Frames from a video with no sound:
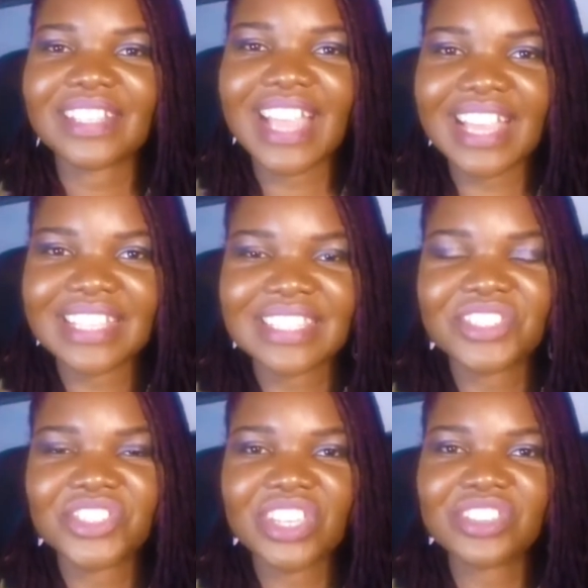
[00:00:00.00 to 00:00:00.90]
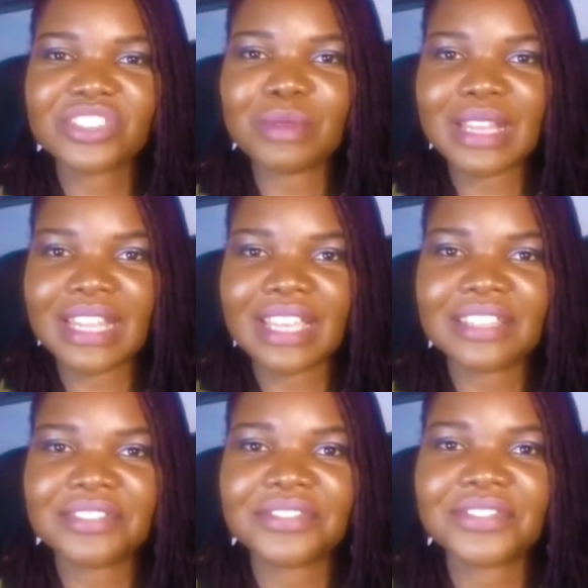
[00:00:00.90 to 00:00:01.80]
art changed my
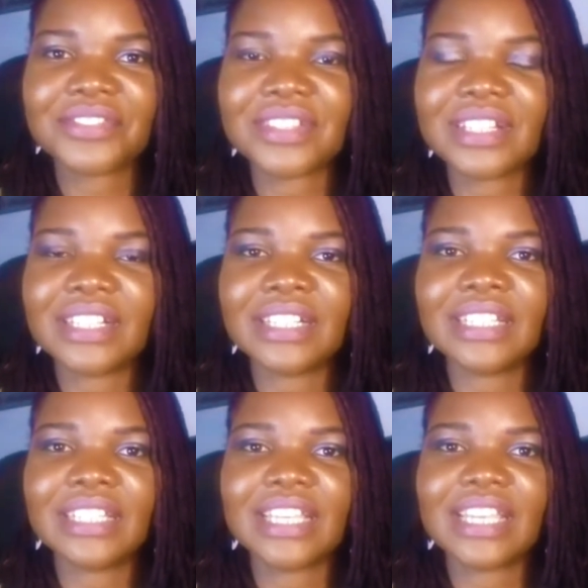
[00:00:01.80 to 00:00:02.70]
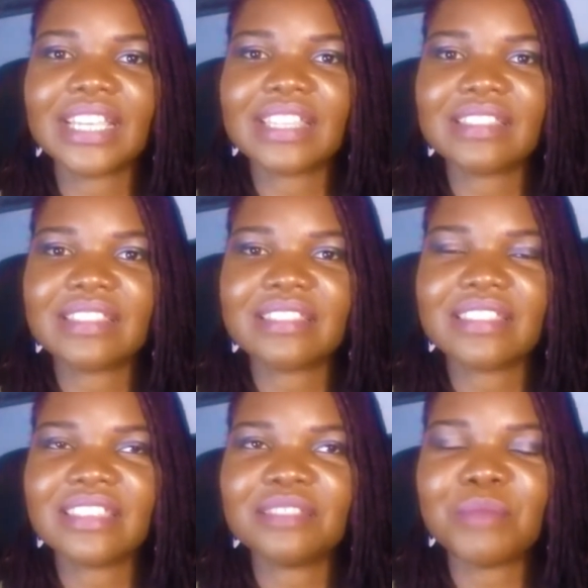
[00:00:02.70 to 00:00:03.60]
life
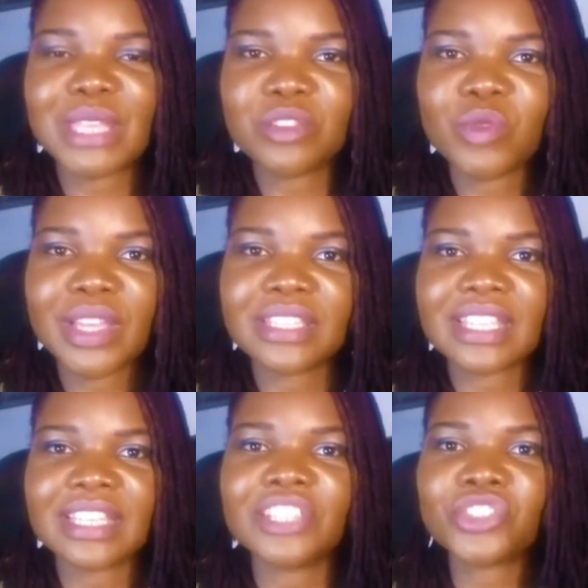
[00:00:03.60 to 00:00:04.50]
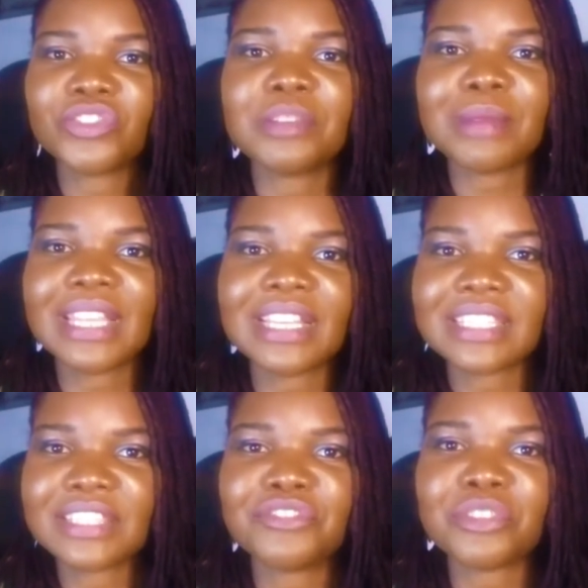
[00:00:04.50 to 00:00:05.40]
in many ways, and each of the money I
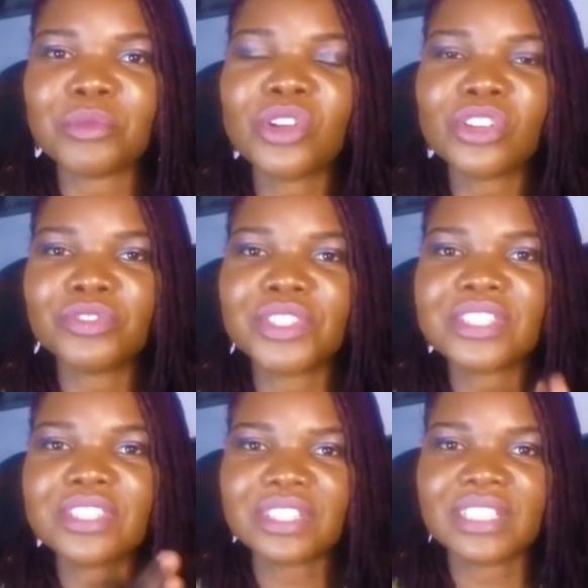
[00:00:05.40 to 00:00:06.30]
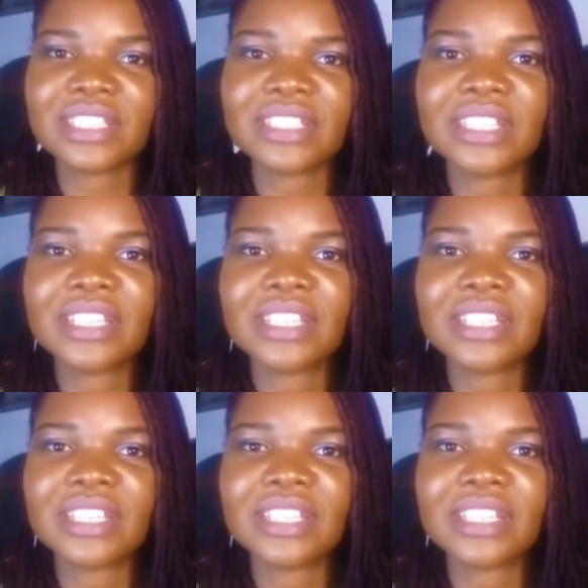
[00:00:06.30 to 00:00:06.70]
received from all of these three